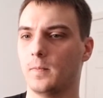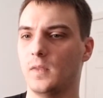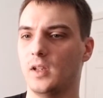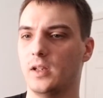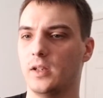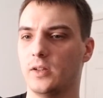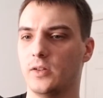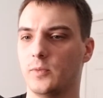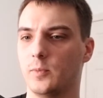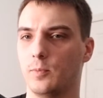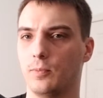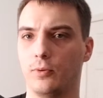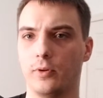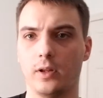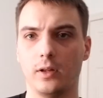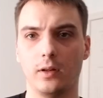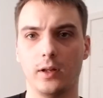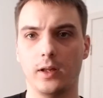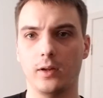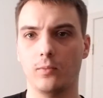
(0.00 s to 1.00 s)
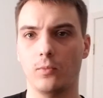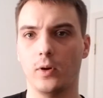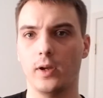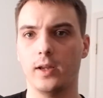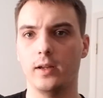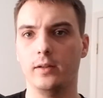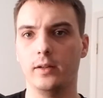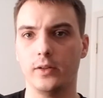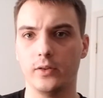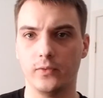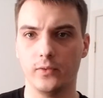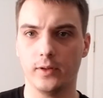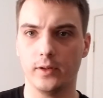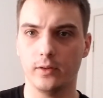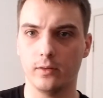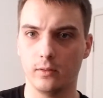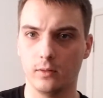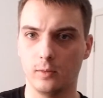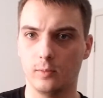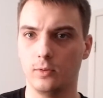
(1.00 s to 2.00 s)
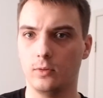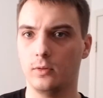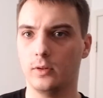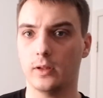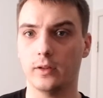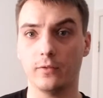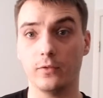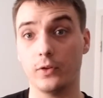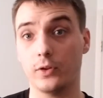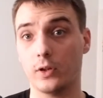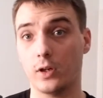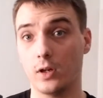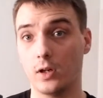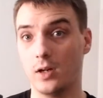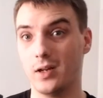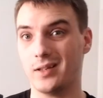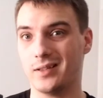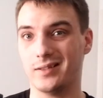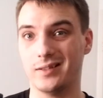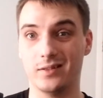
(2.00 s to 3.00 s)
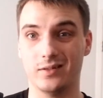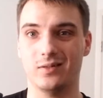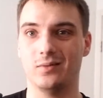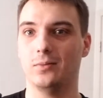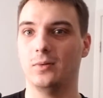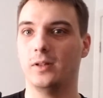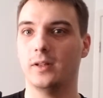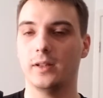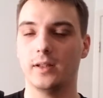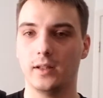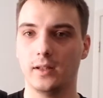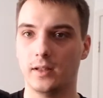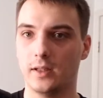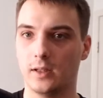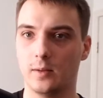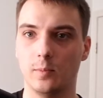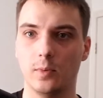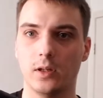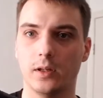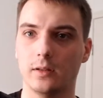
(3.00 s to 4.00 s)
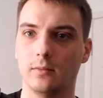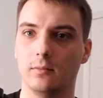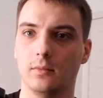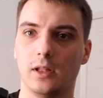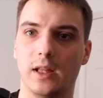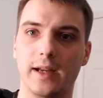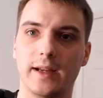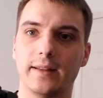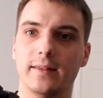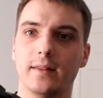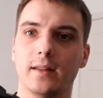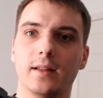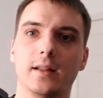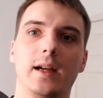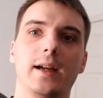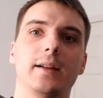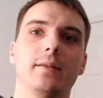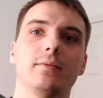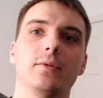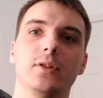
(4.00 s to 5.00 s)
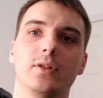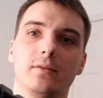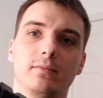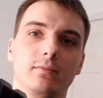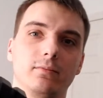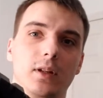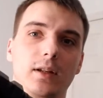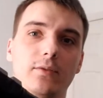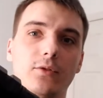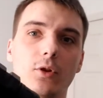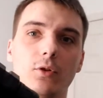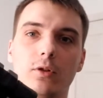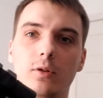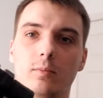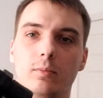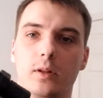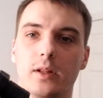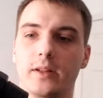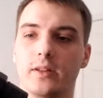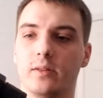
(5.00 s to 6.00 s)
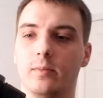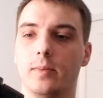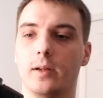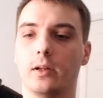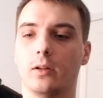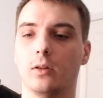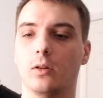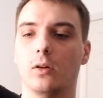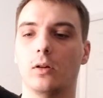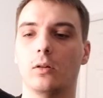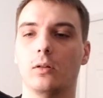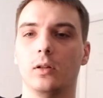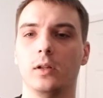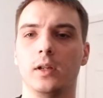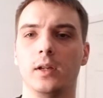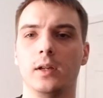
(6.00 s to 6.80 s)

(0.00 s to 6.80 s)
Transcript: It's pretty lightweight, it's very durable, and for the cost, it's a really kick-butt light that I have no complaints about at all.